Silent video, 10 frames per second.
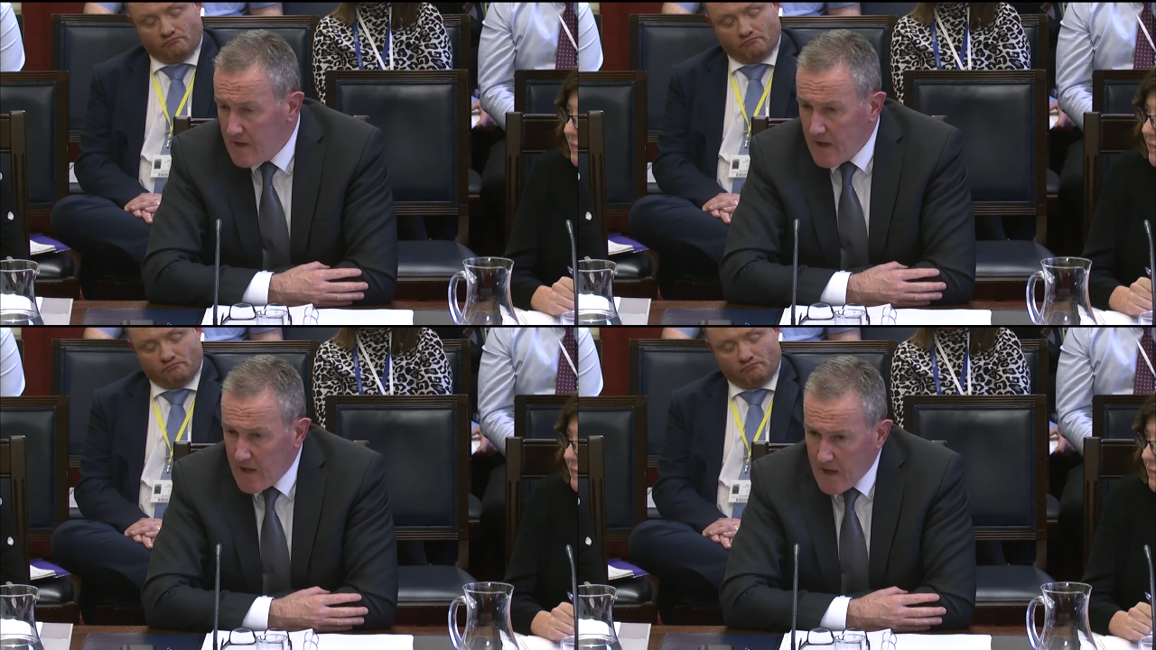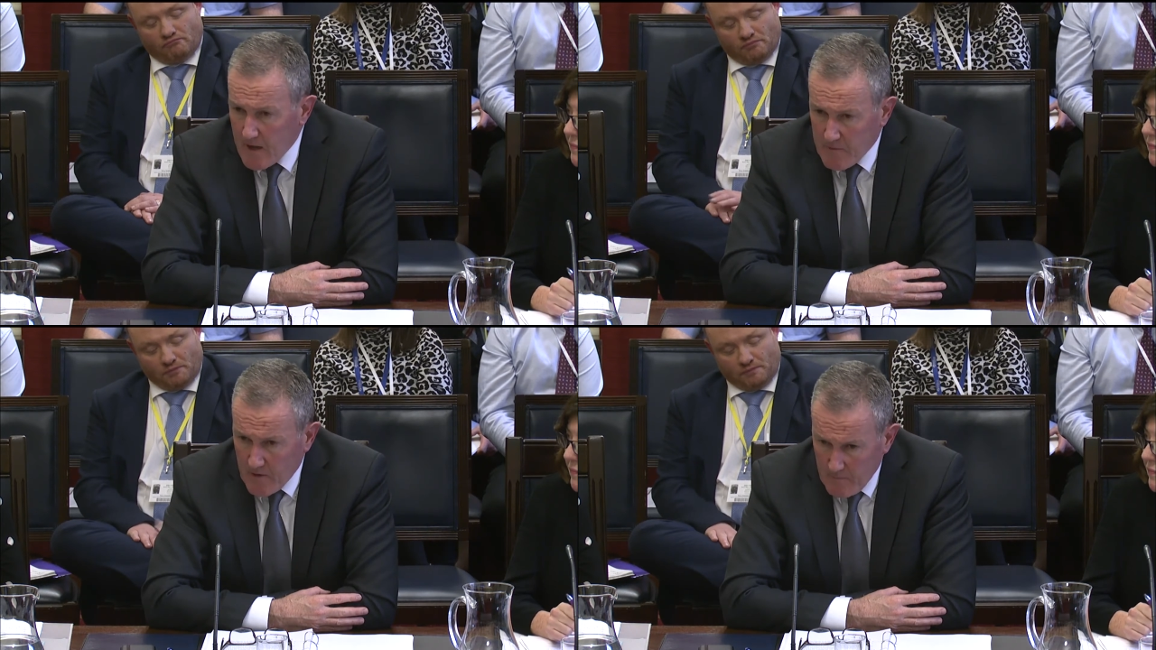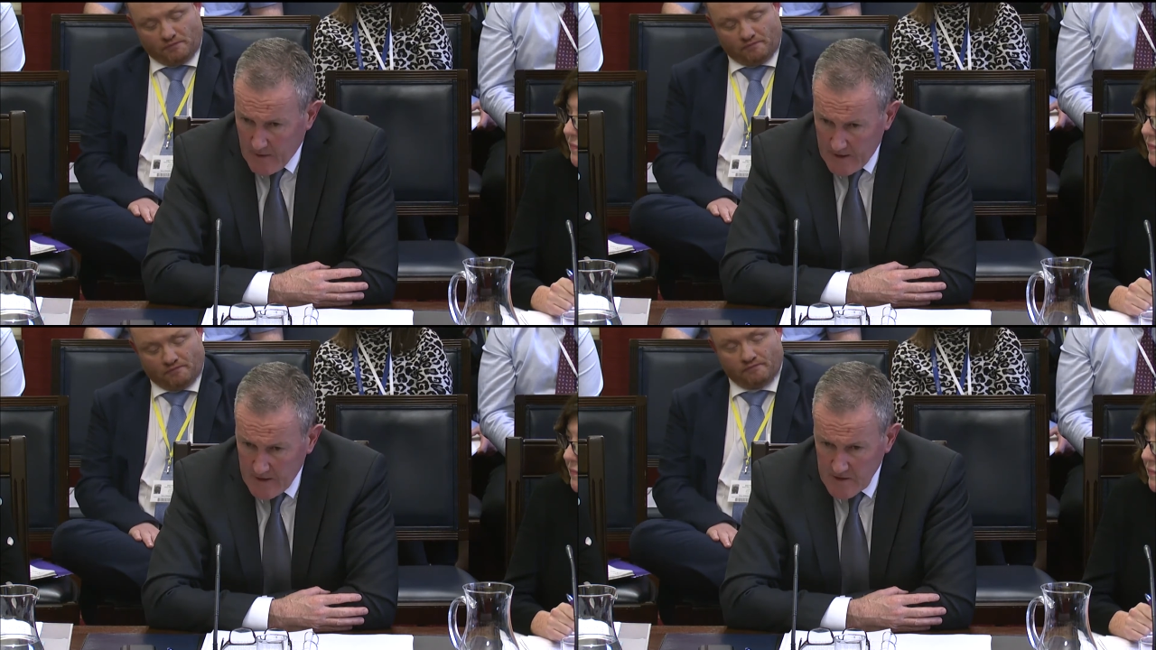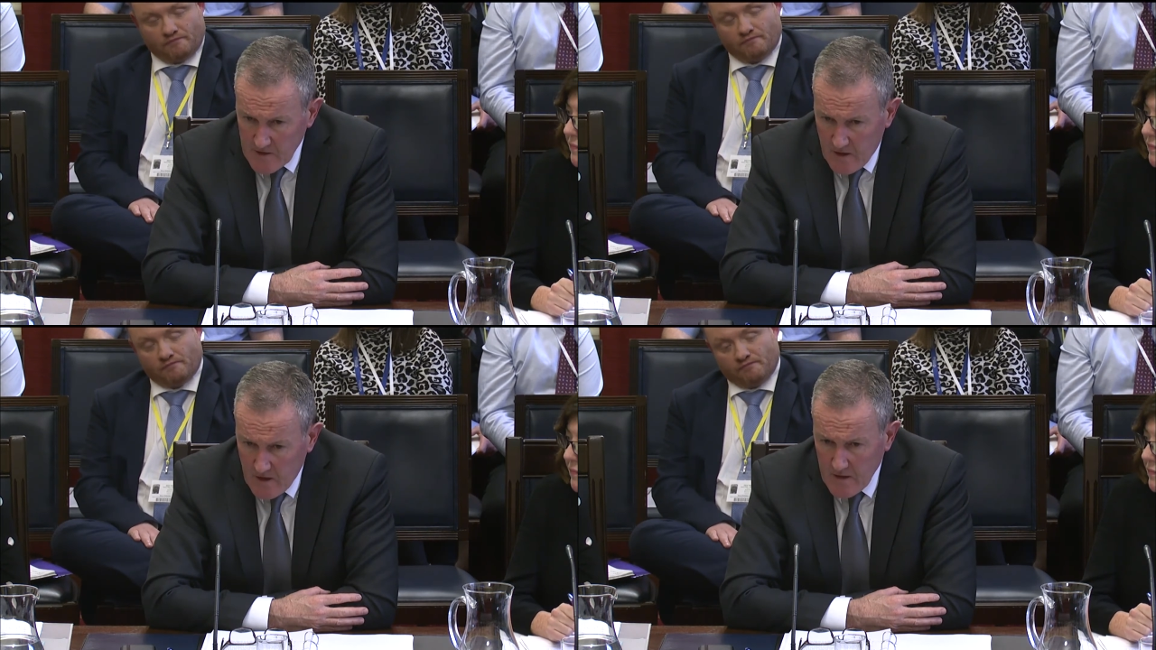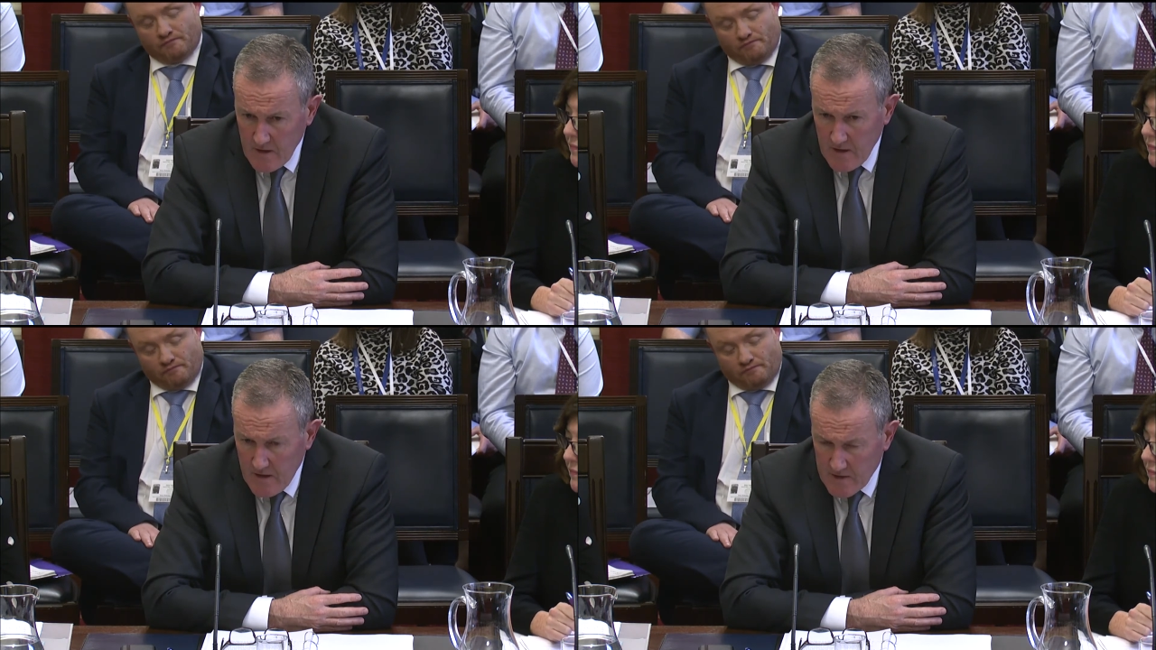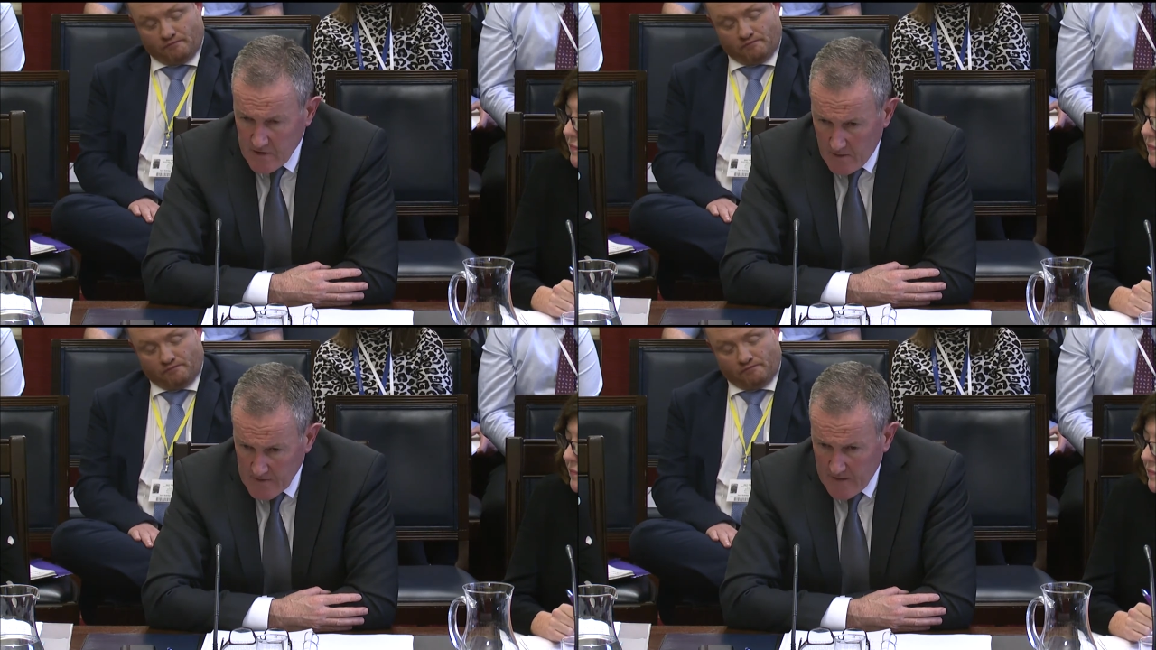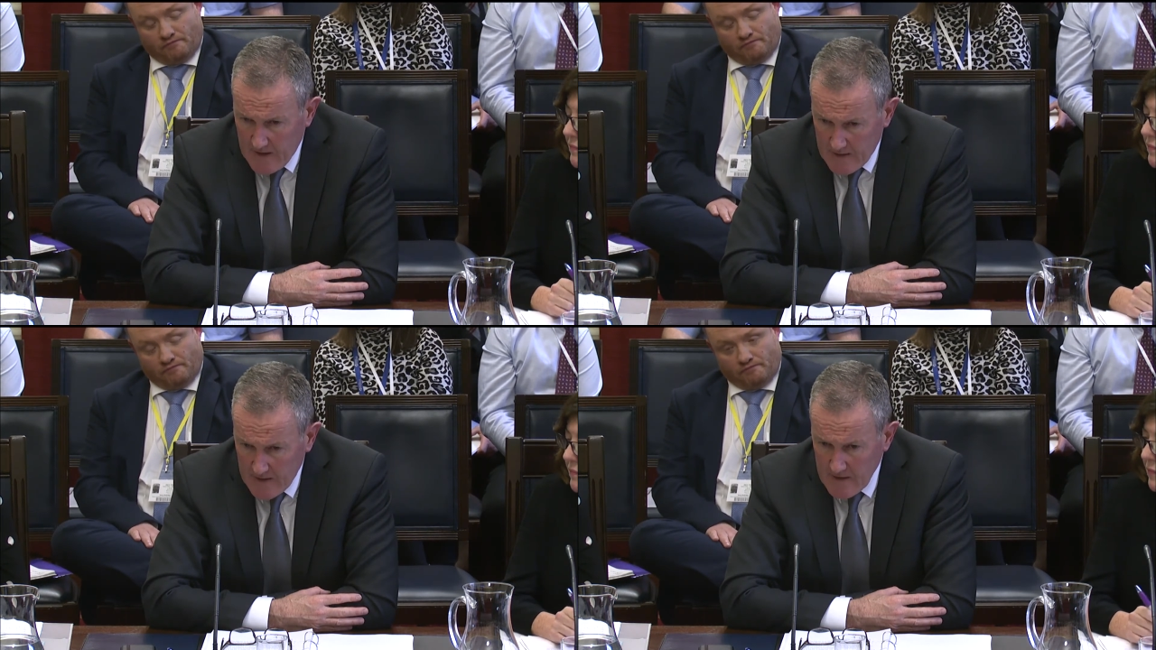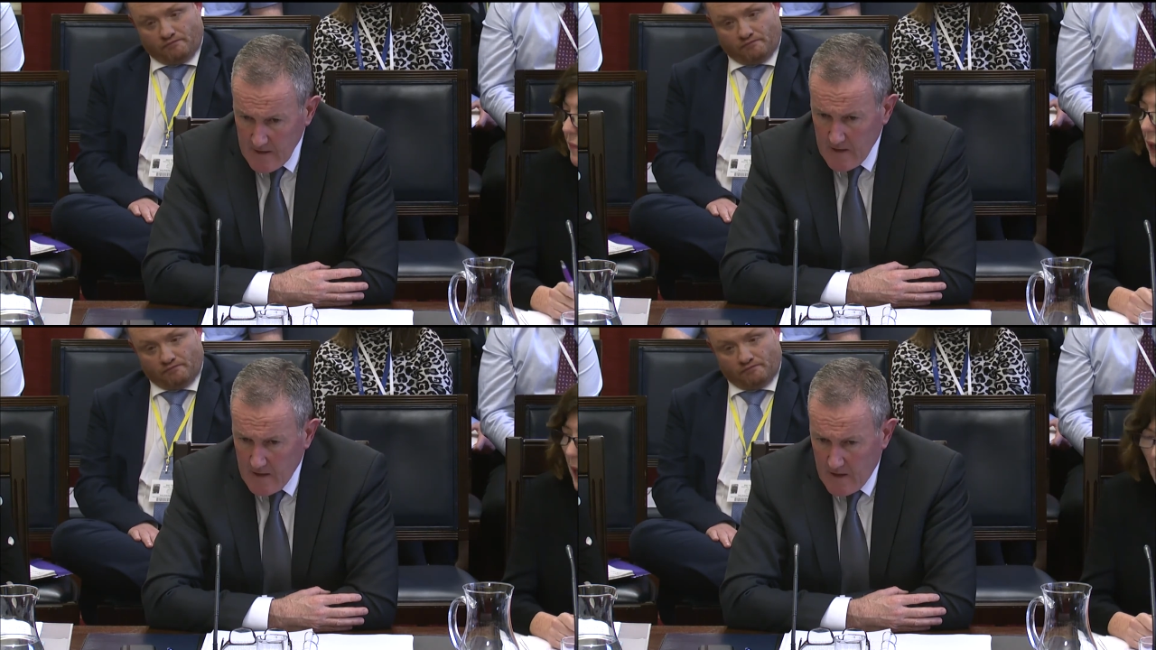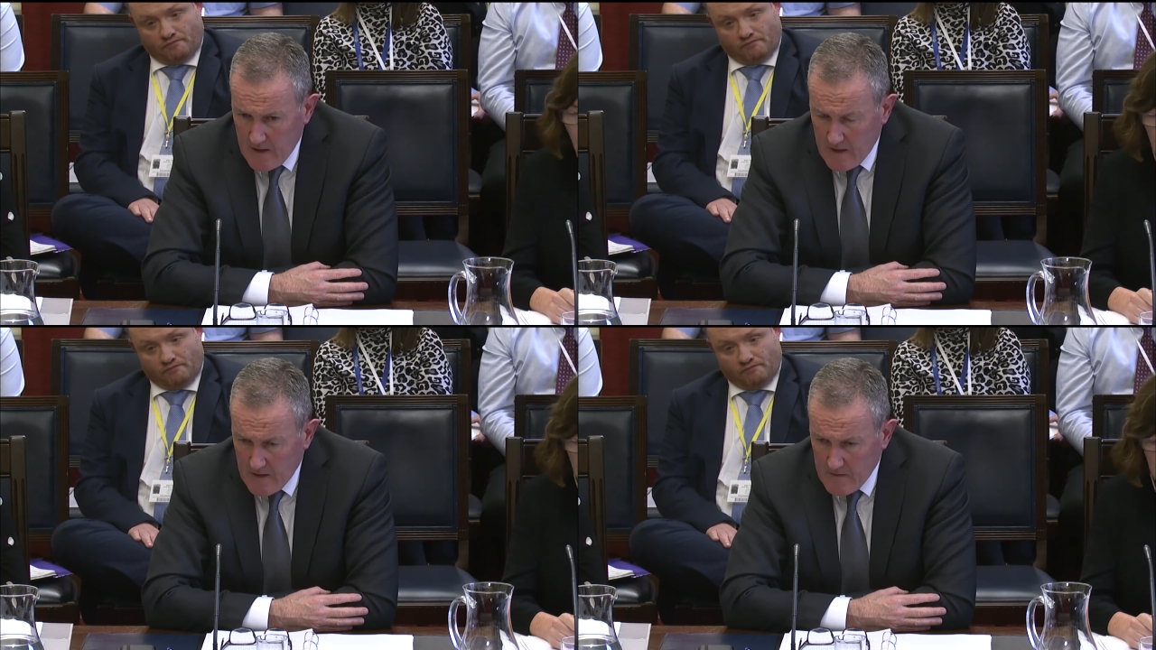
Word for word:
Speaker 1: Uh, but my concern in terms of getting uh,